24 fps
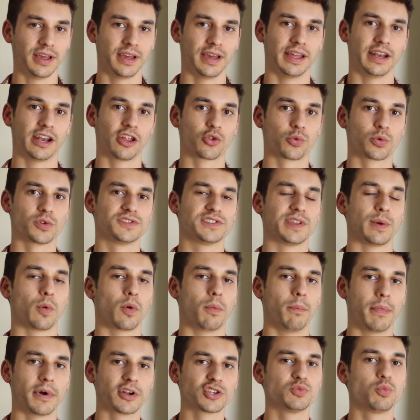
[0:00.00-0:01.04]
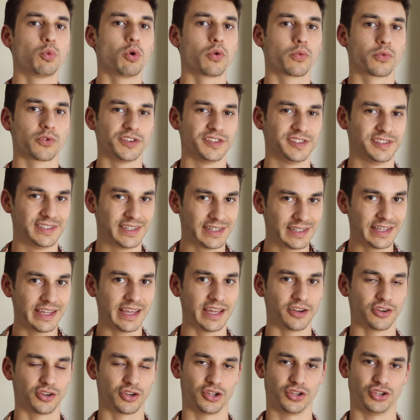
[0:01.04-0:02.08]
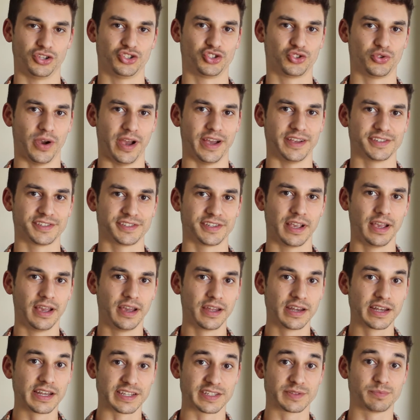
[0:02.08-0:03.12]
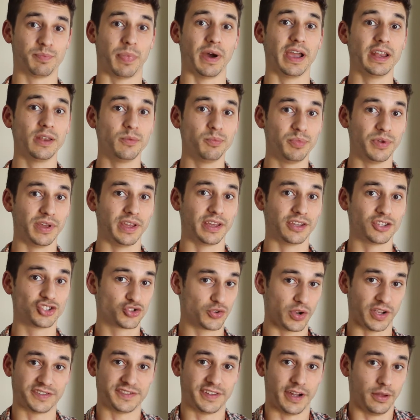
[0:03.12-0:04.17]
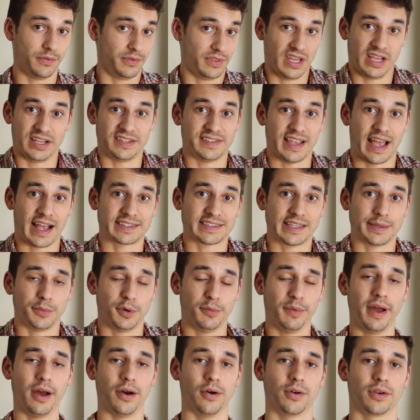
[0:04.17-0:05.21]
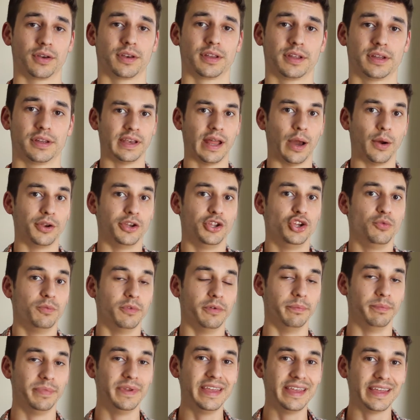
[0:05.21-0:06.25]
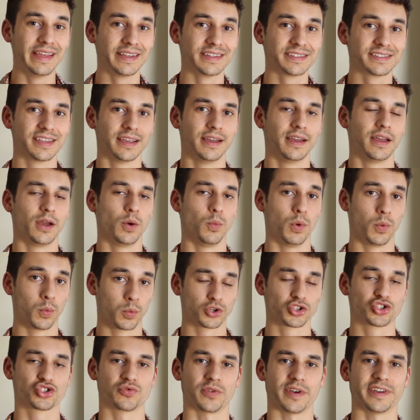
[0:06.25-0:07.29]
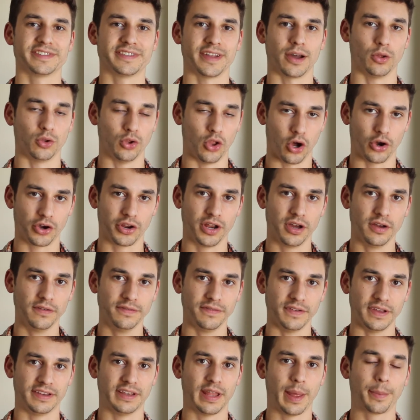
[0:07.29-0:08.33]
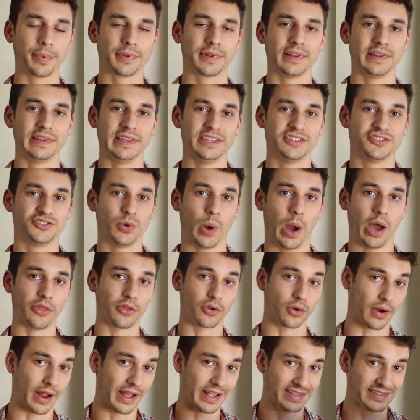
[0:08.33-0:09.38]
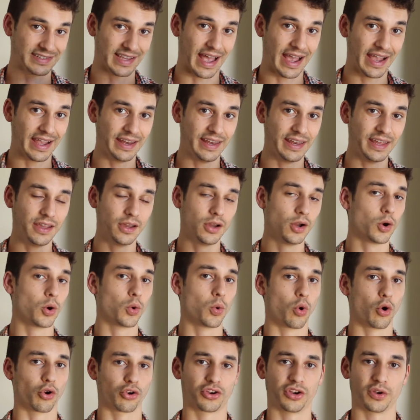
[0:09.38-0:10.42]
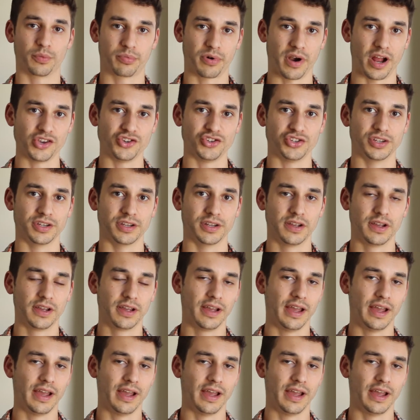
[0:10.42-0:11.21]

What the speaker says: In other words, they were much more resilient to the stress despite being stressed out the exact same amount. Now, in human beings, when we're stressed out long enough, it typically leads to either anxiety or to depression.